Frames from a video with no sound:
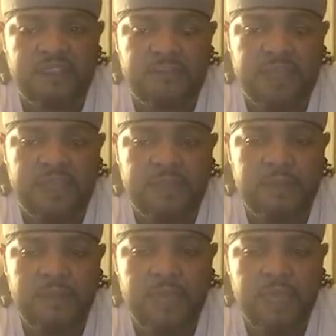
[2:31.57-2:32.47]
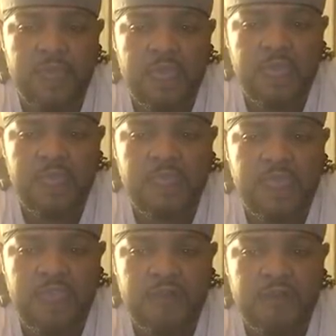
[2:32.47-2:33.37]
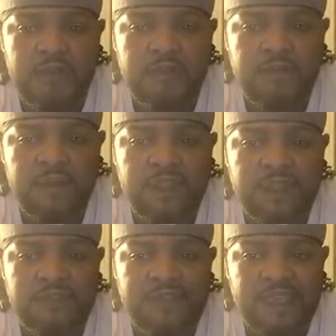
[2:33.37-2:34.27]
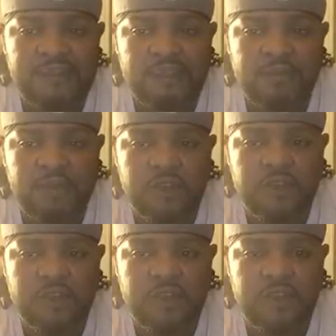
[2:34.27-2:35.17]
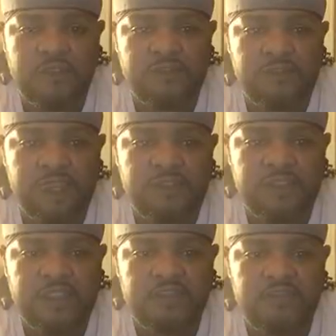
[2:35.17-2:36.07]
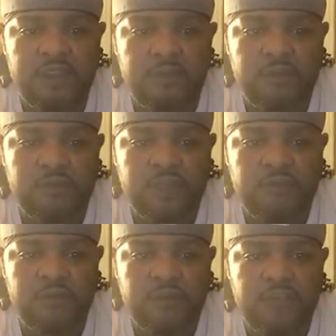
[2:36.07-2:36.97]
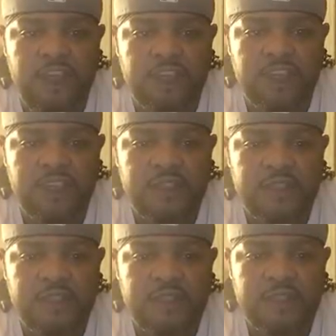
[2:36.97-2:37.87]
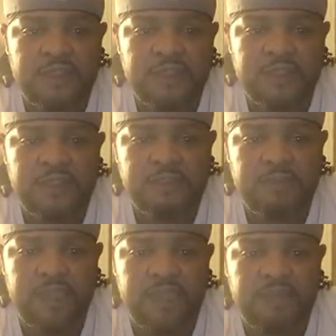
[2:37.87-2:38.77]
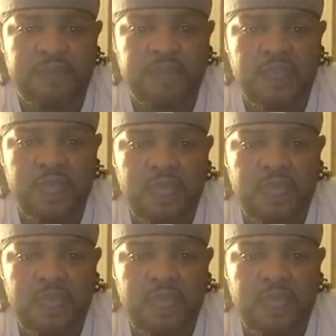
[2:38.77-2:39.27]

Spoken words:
speed. In the area of a dyslexic person, the information is jumbled and rerouted, and this makes